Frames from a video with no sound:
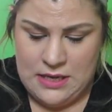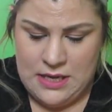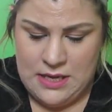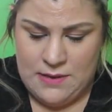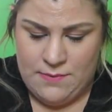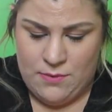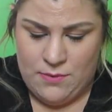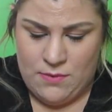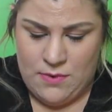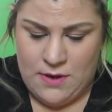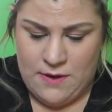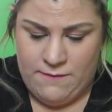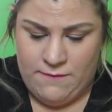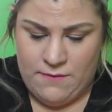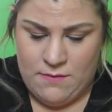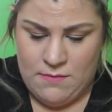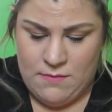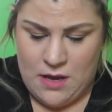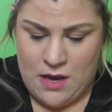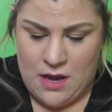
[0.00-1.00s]
Keep away
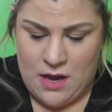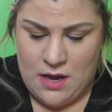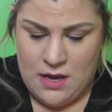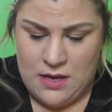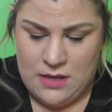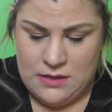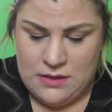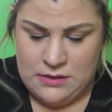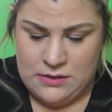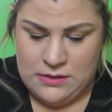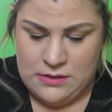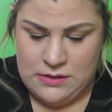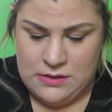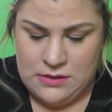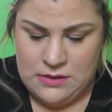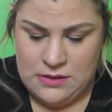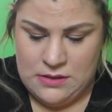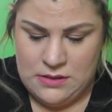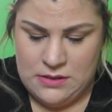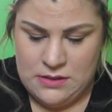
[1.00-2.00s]
from eyes.
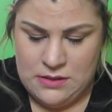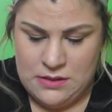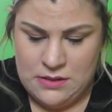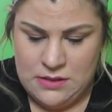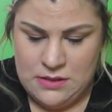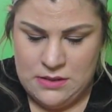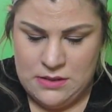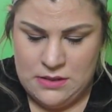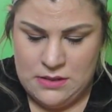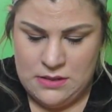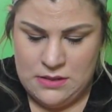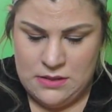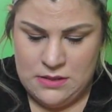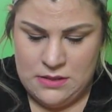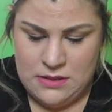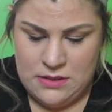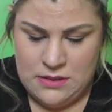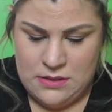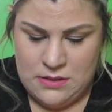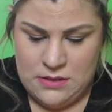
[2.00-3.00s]

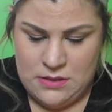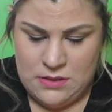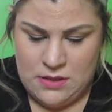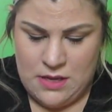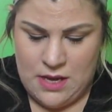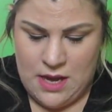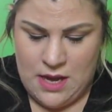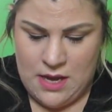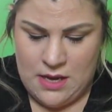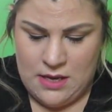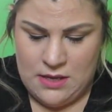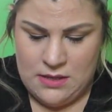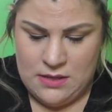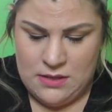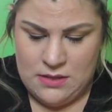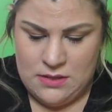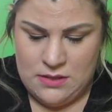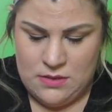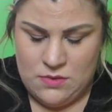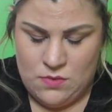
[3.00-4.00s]
Okay,
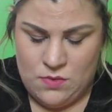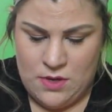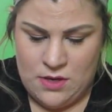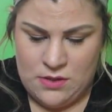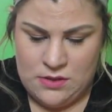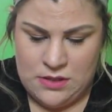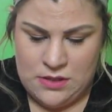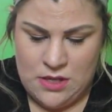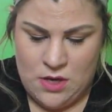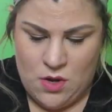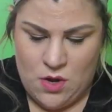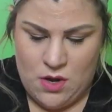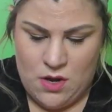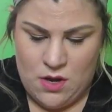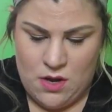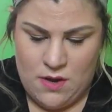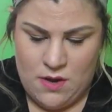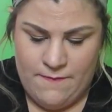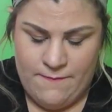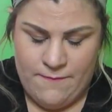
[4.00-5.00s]
where's the
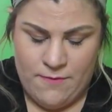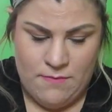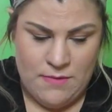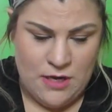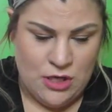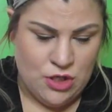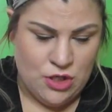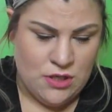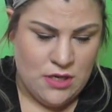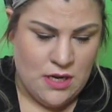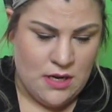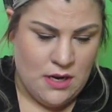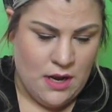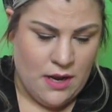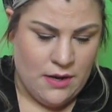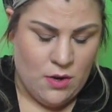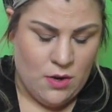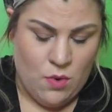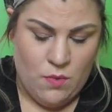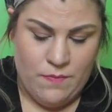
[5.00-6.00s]
information on
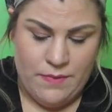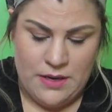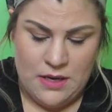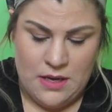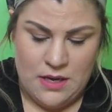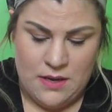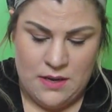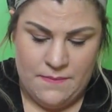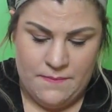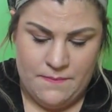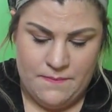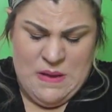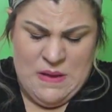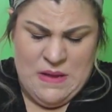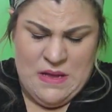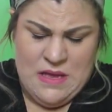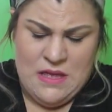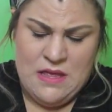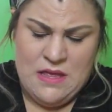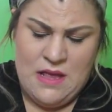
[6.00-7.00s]
how to open it?
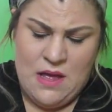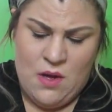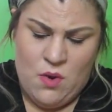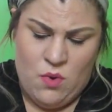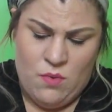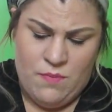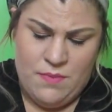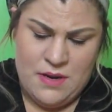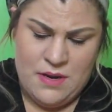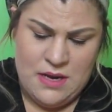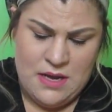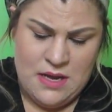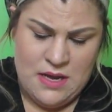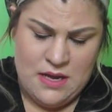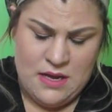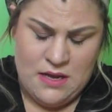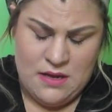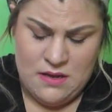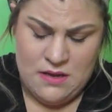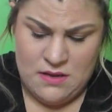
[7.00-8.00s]
It's not
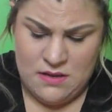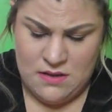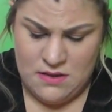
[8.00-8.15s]
opening.